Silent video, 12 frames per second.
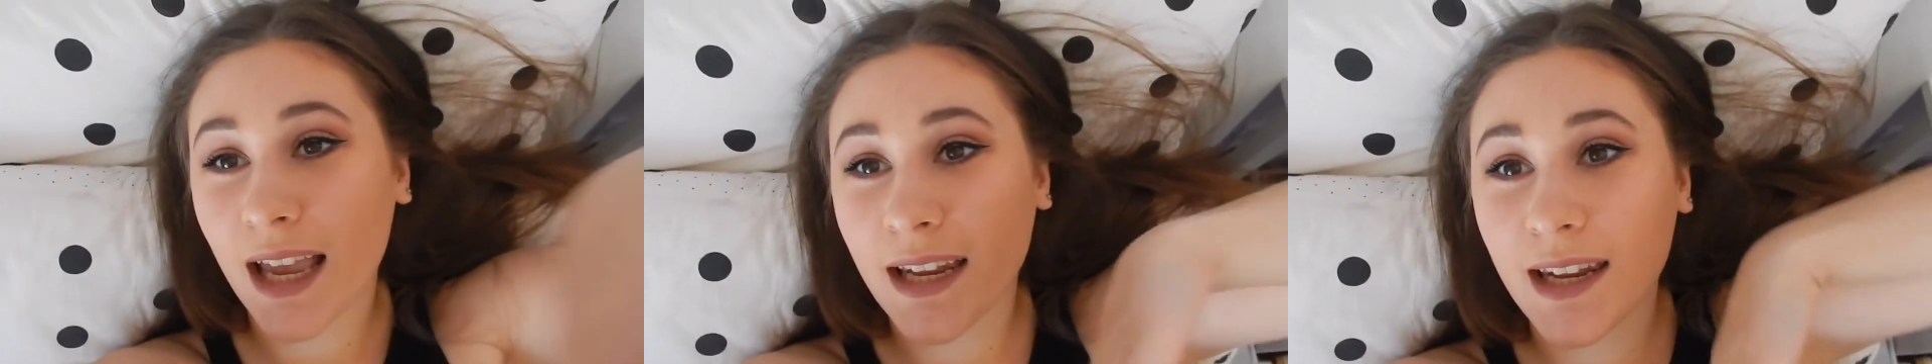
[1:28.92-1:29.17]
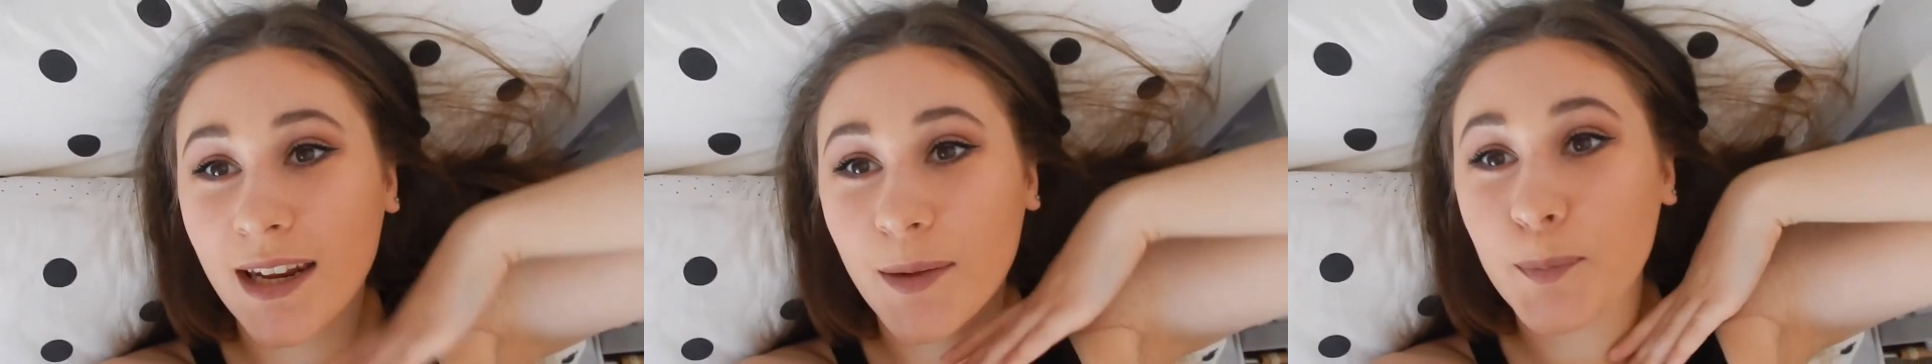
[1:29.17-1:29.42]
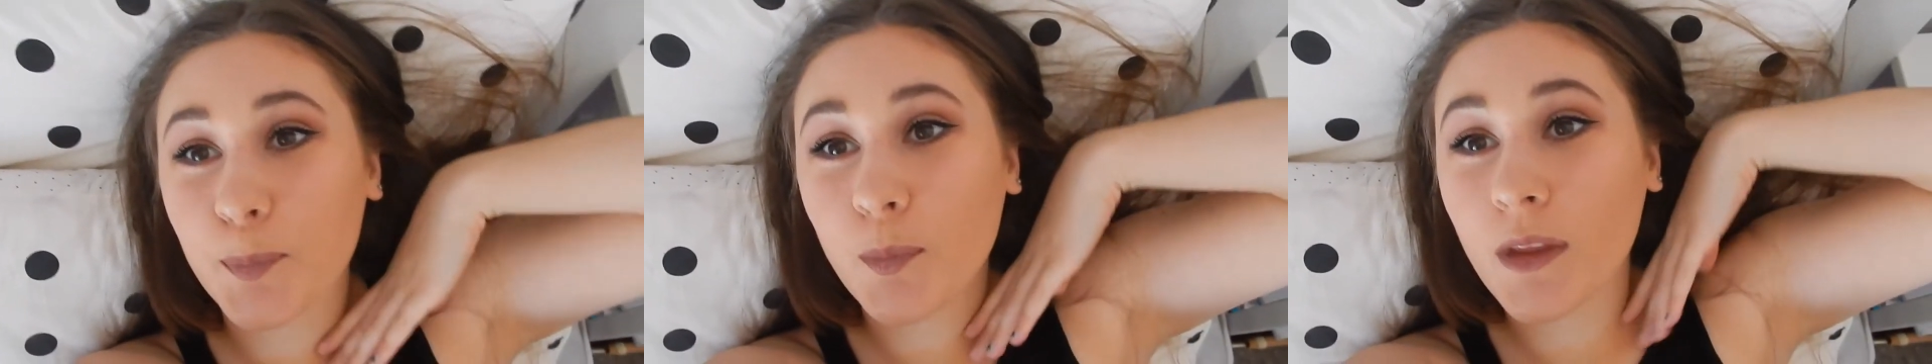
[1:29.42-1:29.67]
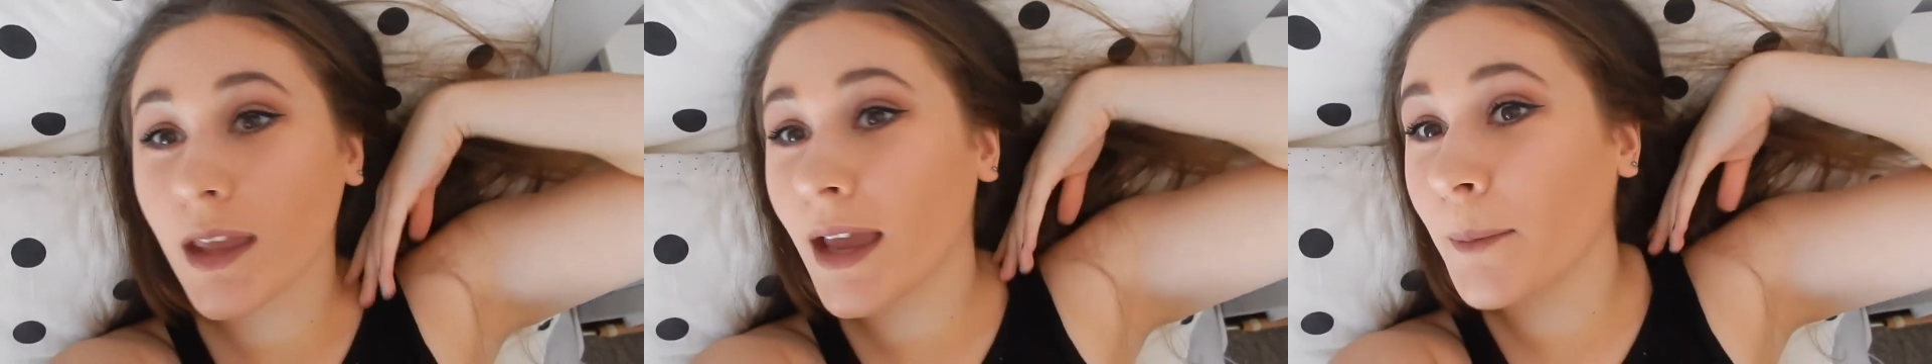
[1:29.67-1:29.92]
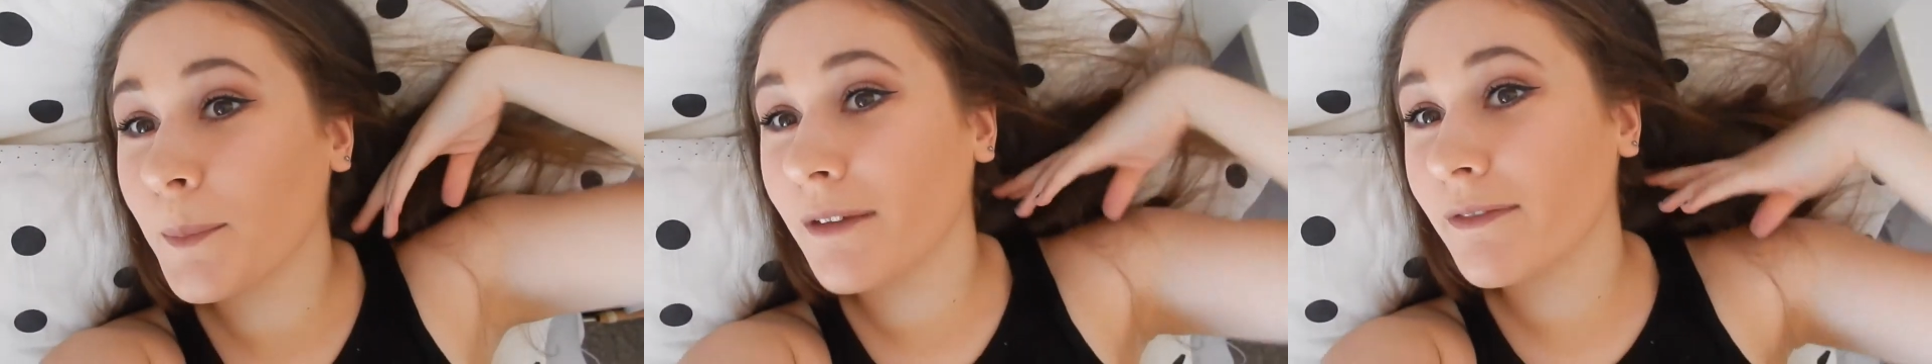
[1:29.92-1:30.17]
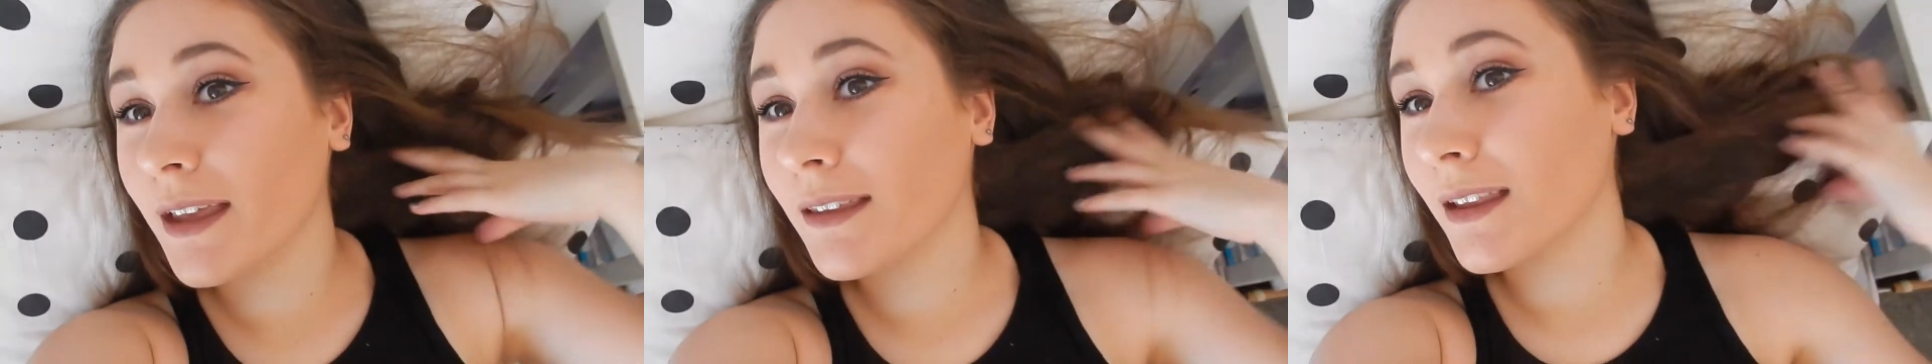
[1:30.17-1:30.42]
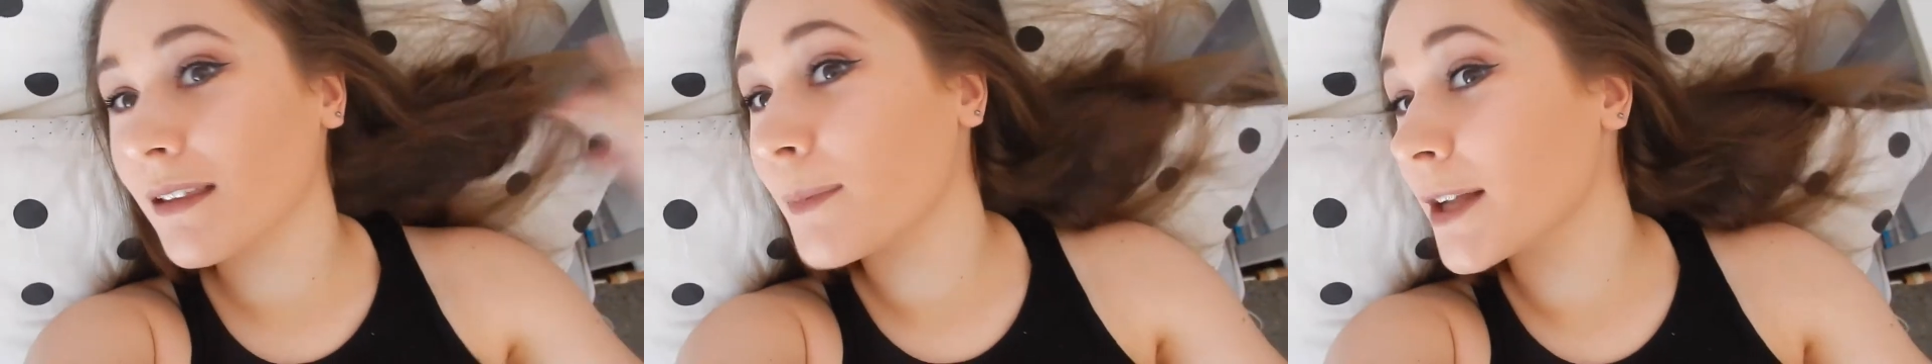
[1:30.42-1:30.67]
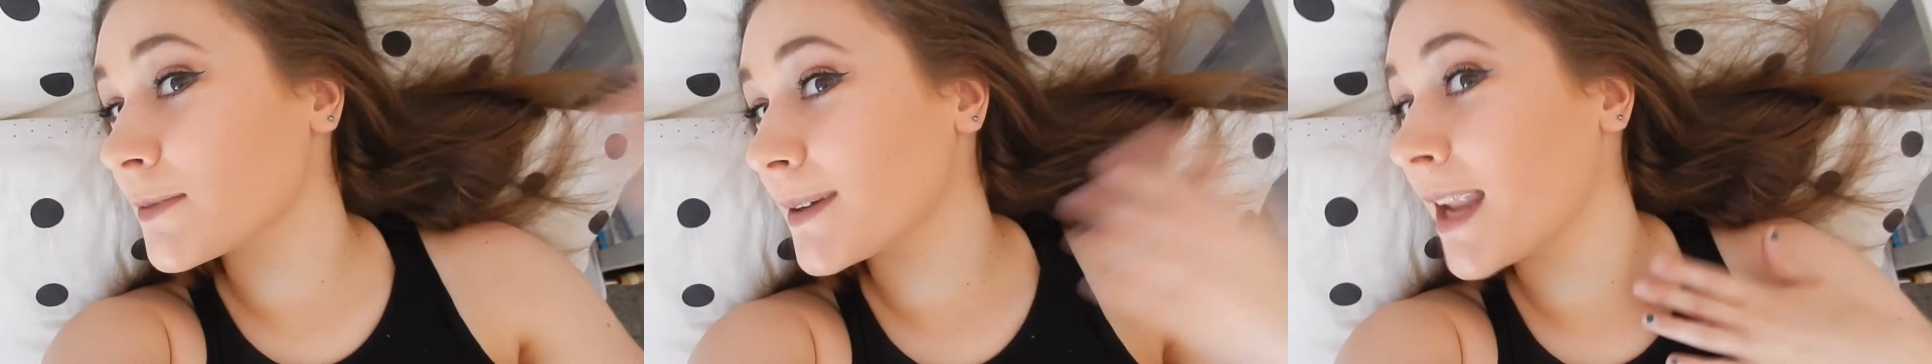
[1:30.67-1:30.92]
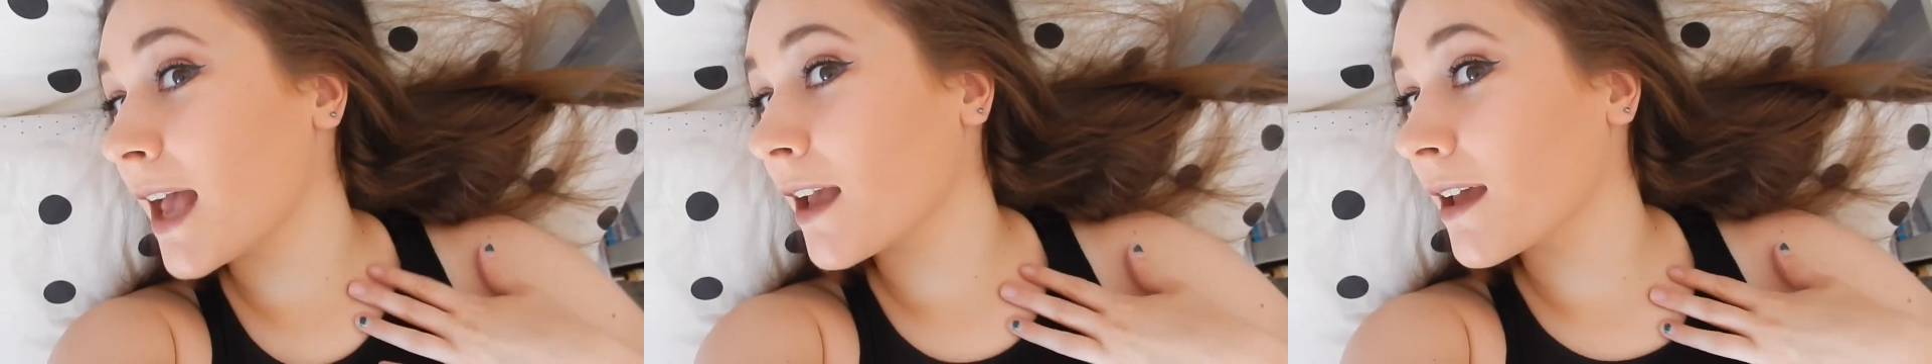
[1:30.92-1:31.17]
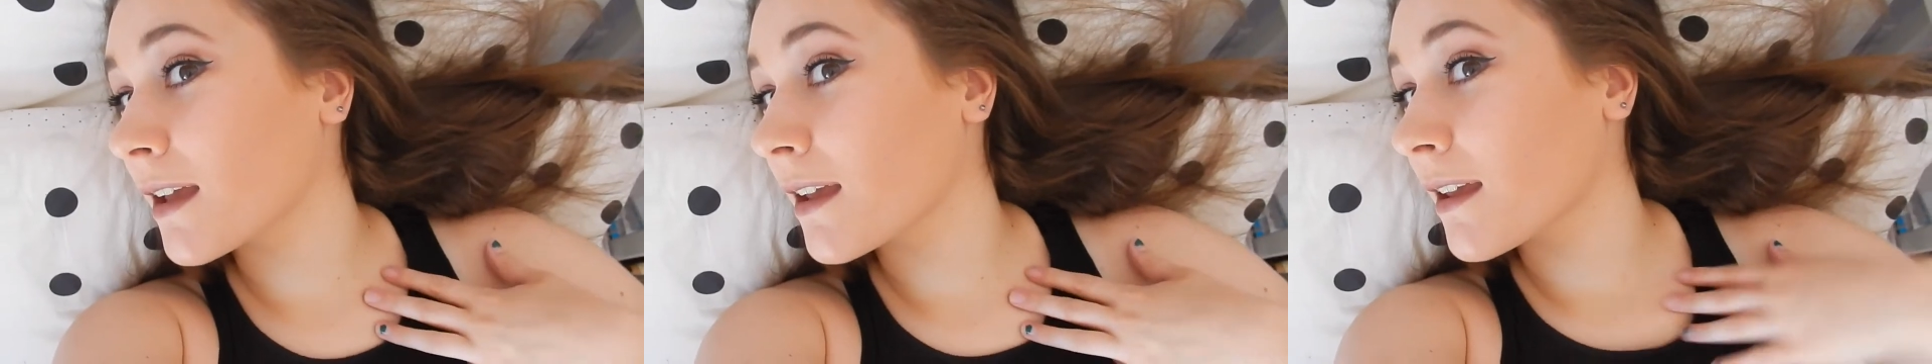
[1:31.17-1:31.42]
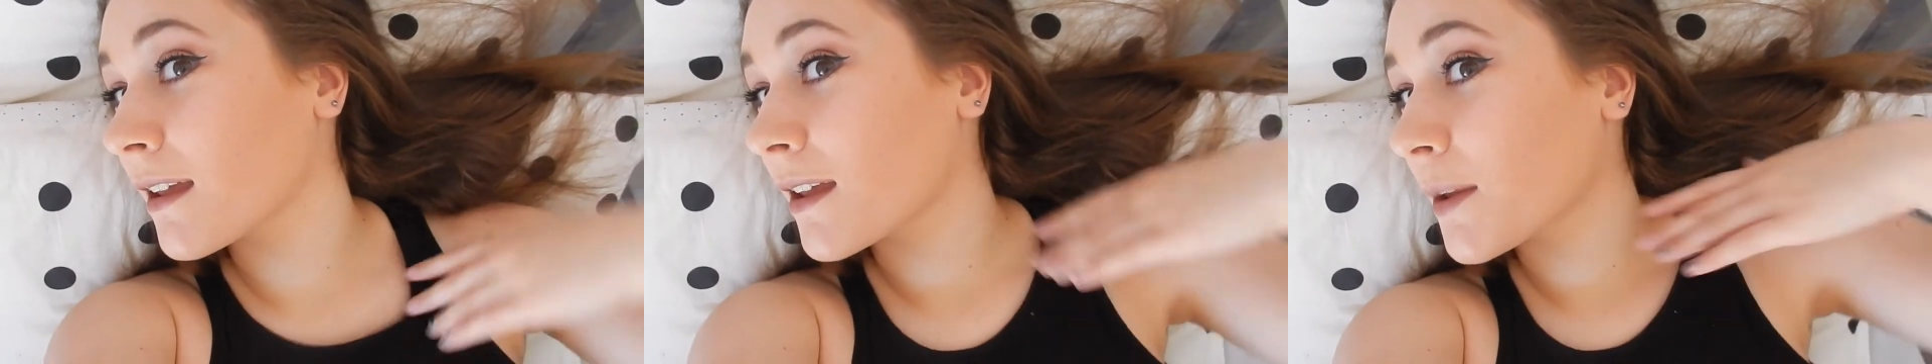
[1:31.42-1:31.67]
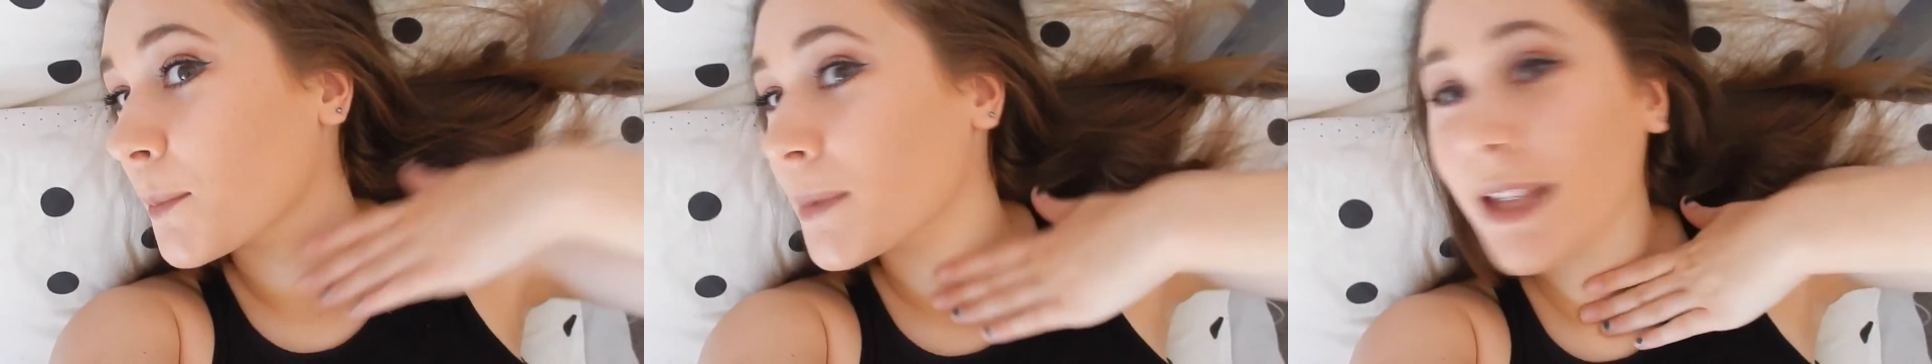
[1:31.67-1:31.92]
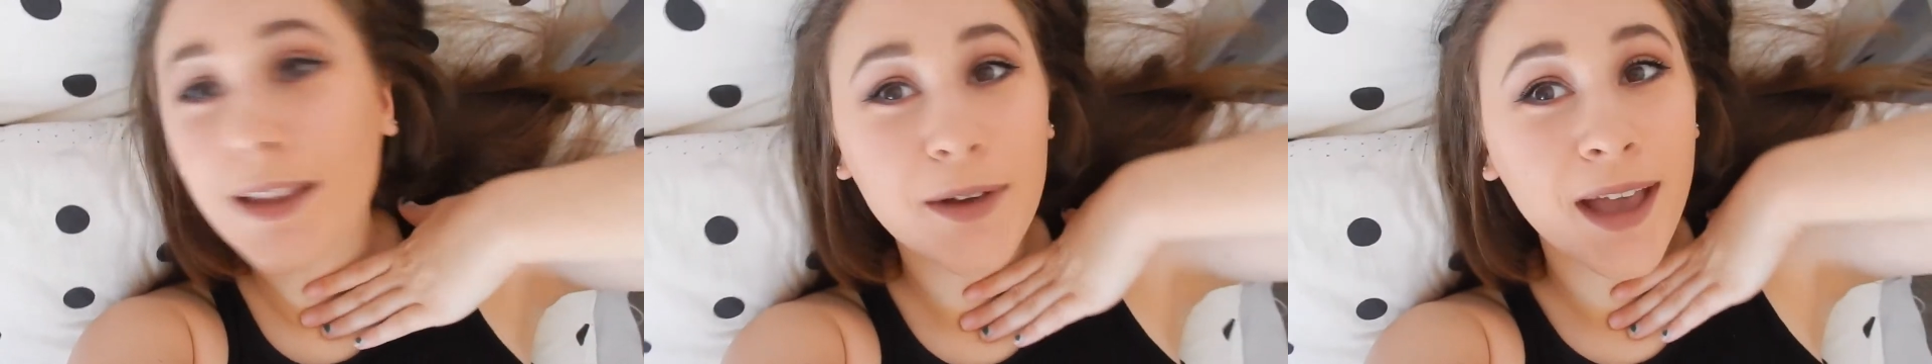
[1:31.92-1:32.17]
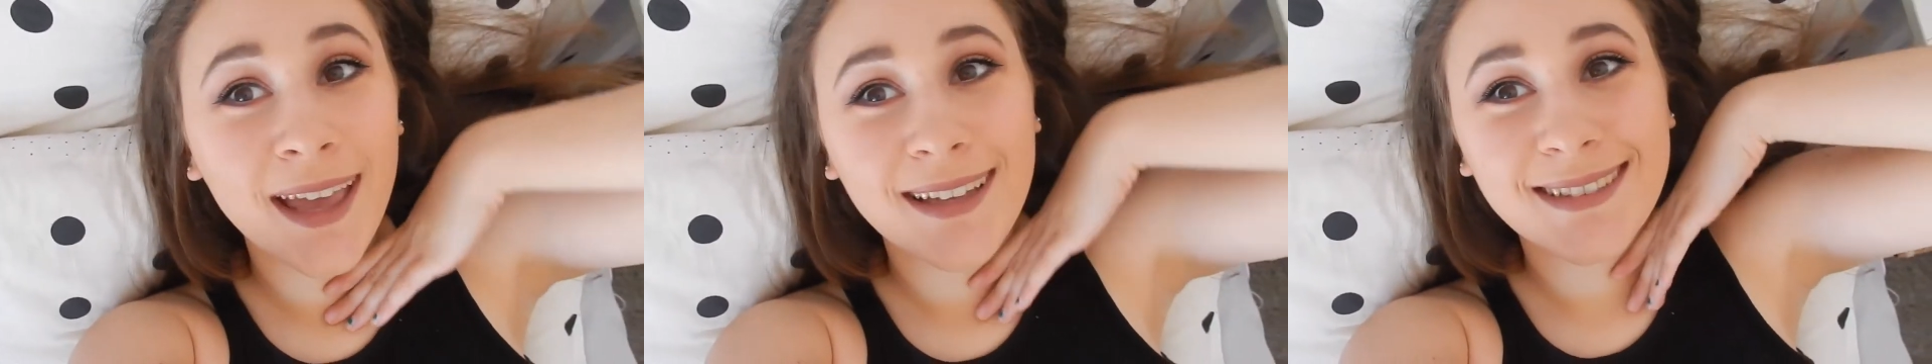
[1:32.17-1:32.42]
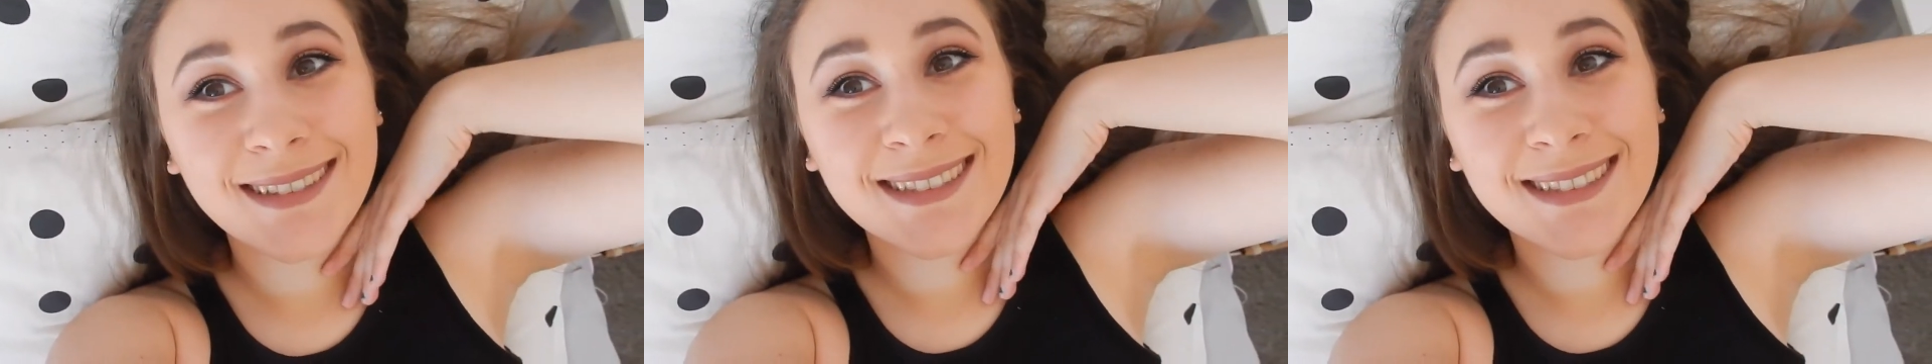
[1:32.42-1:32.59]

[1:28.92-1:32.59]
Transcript: And yeah, my face doesn't match my neck, but that's okay.